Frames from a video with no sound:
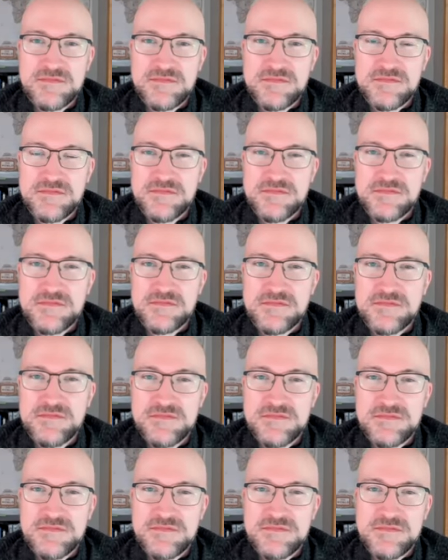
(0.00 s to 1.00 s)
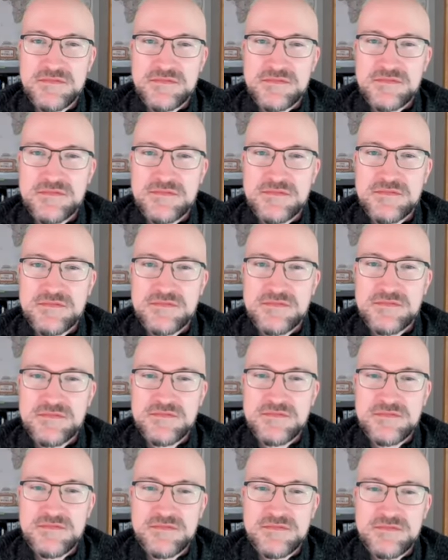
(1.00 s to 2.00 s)

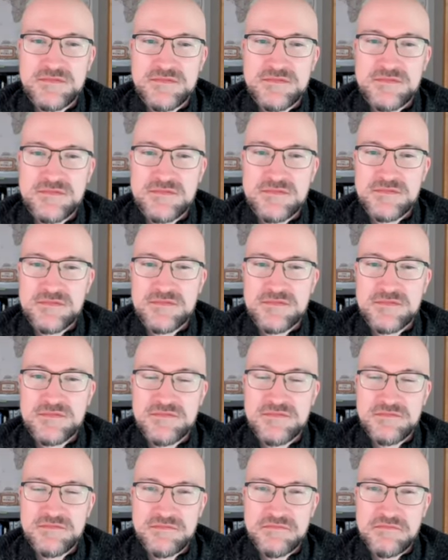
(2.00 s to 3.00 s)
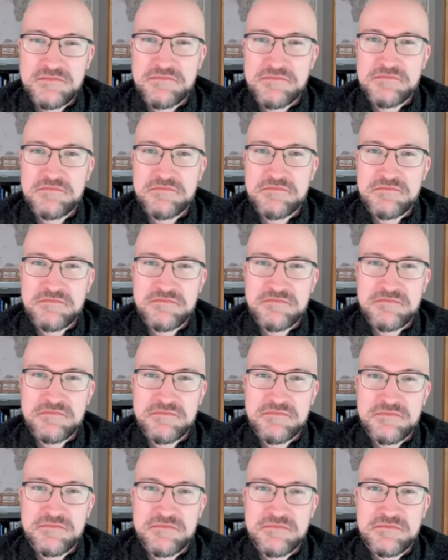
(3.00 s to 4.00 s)

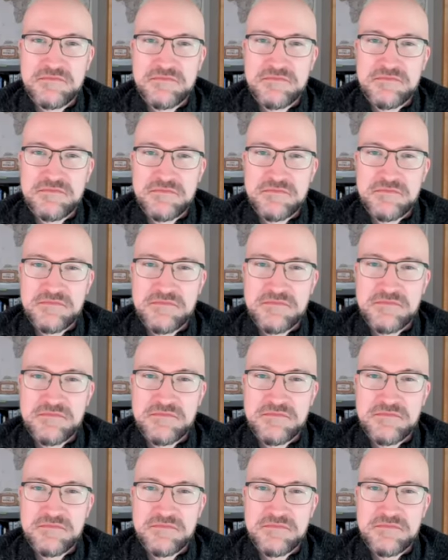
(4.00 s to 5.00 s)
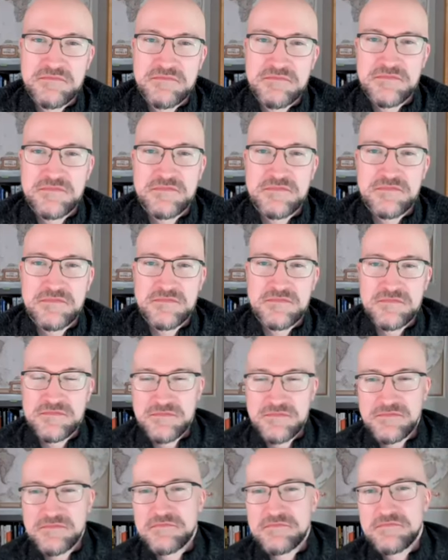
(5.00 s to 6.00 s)

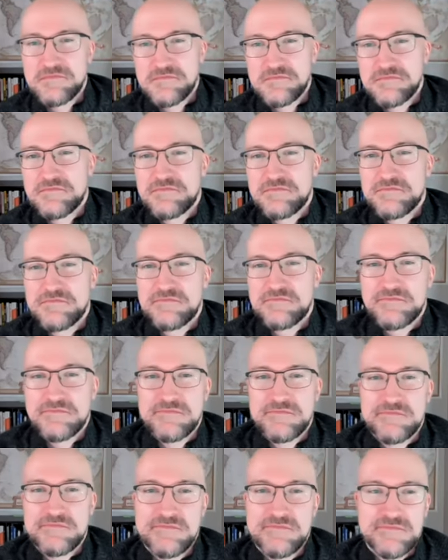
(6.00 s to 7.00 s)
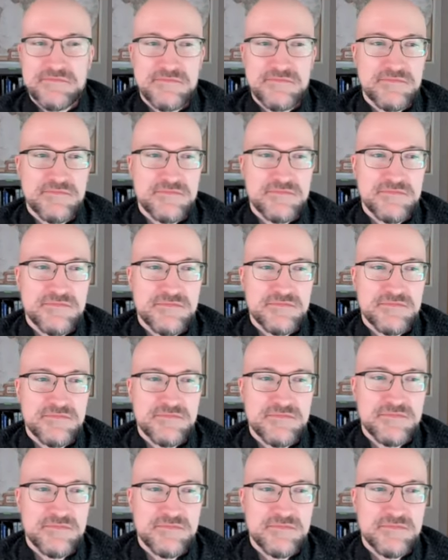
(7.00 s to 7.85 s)
(silent)